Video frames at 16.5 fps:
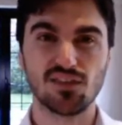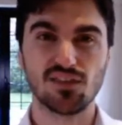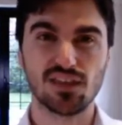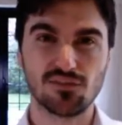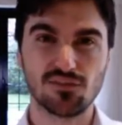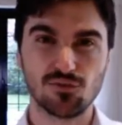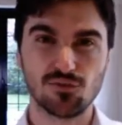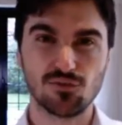
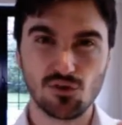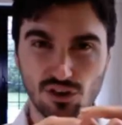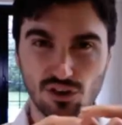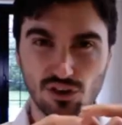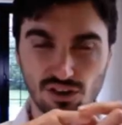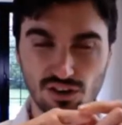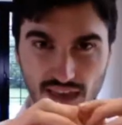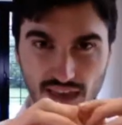If you were to
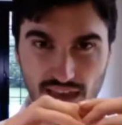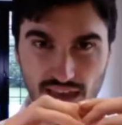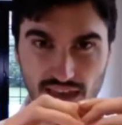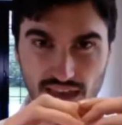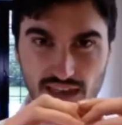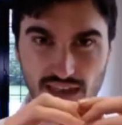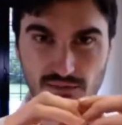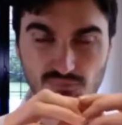look at
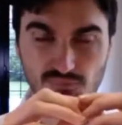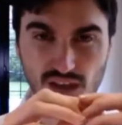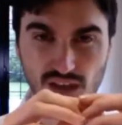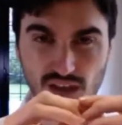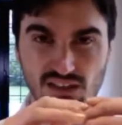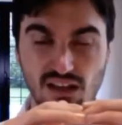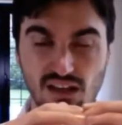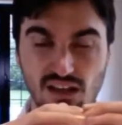a
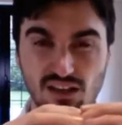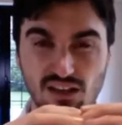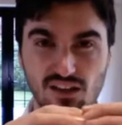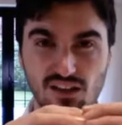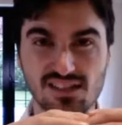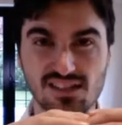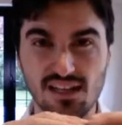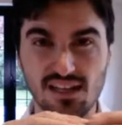say like
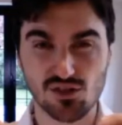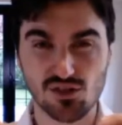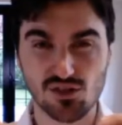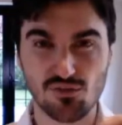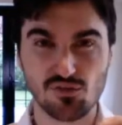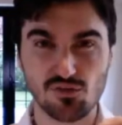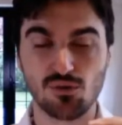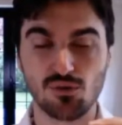section
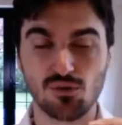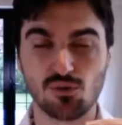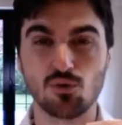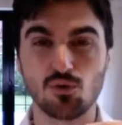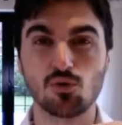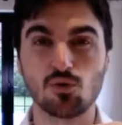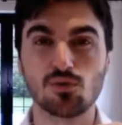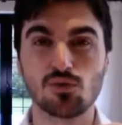of the spinal
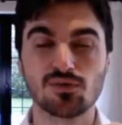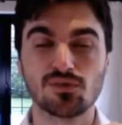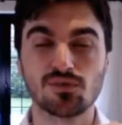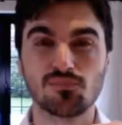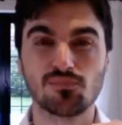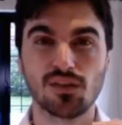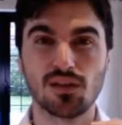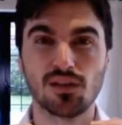cord,
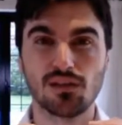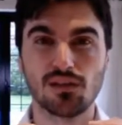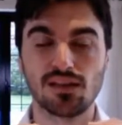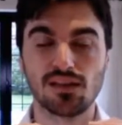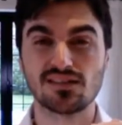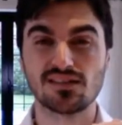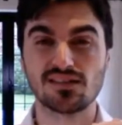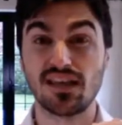
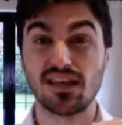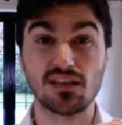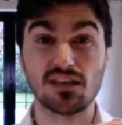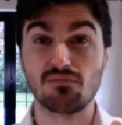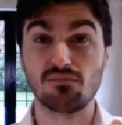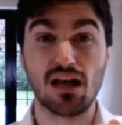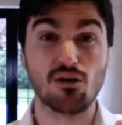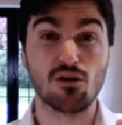let's
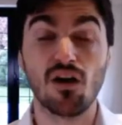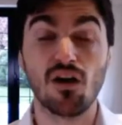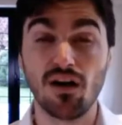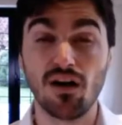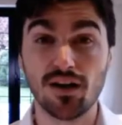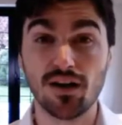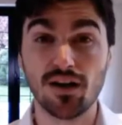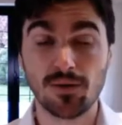say
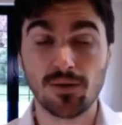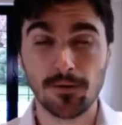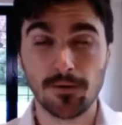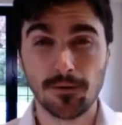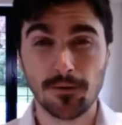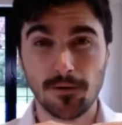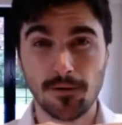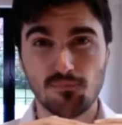L5,
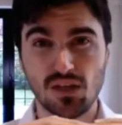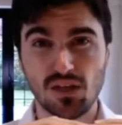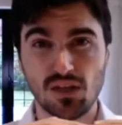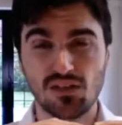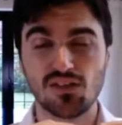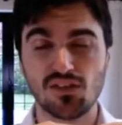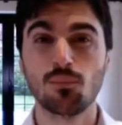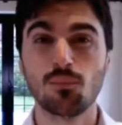
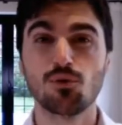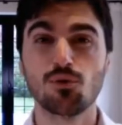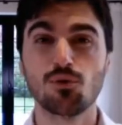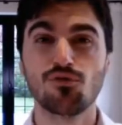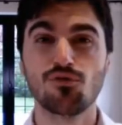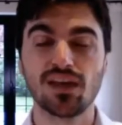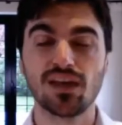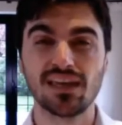the number
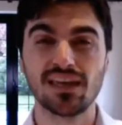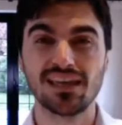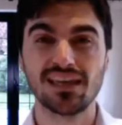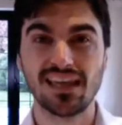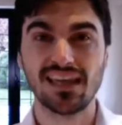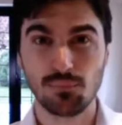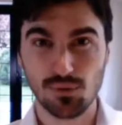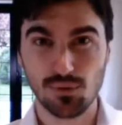of
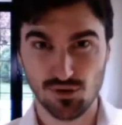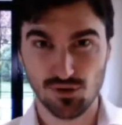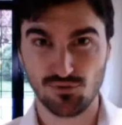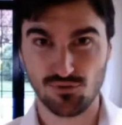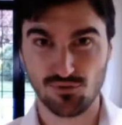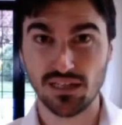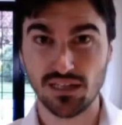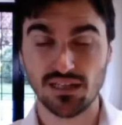
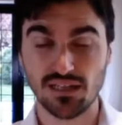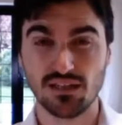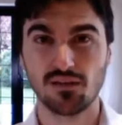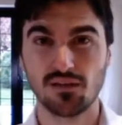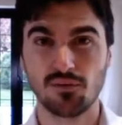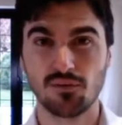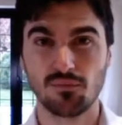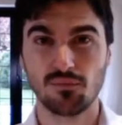inhibitory
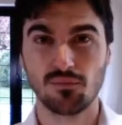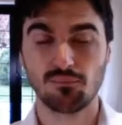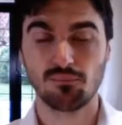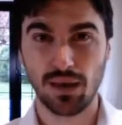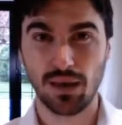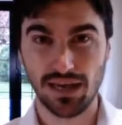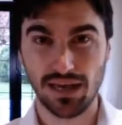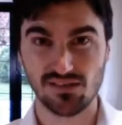
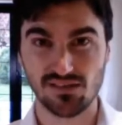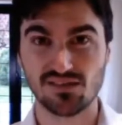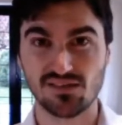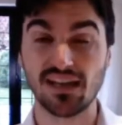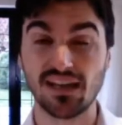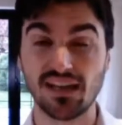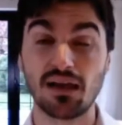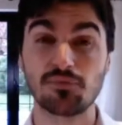pain
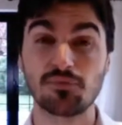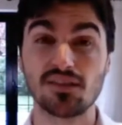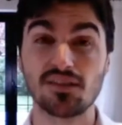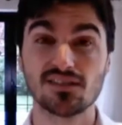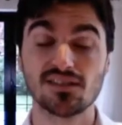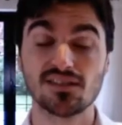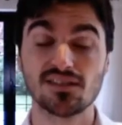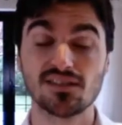
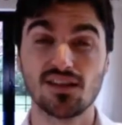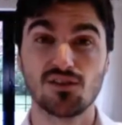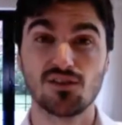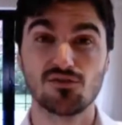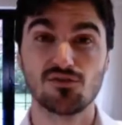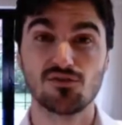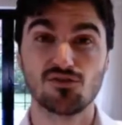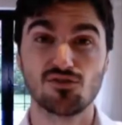synapses
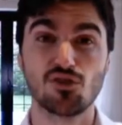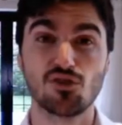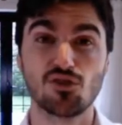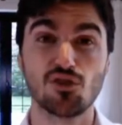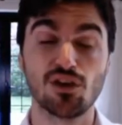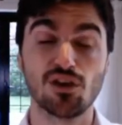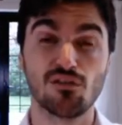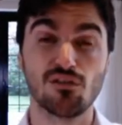to
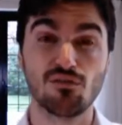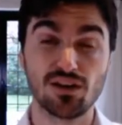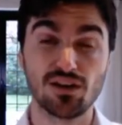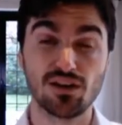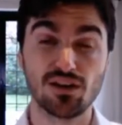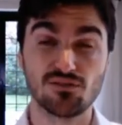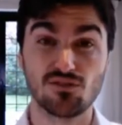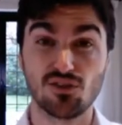the
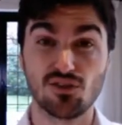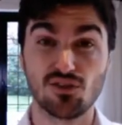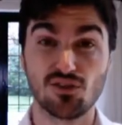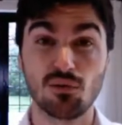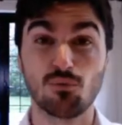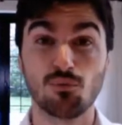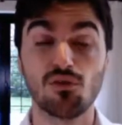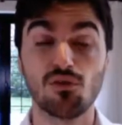rate to the
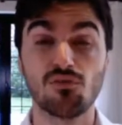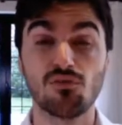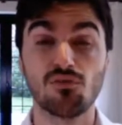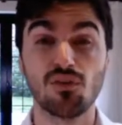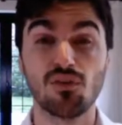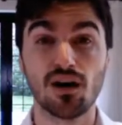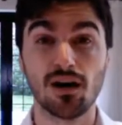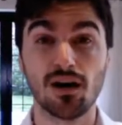number of
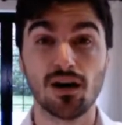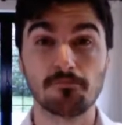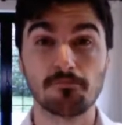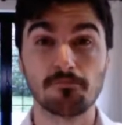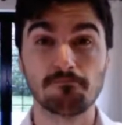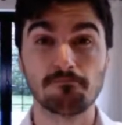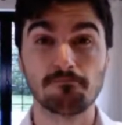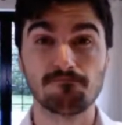
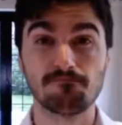um,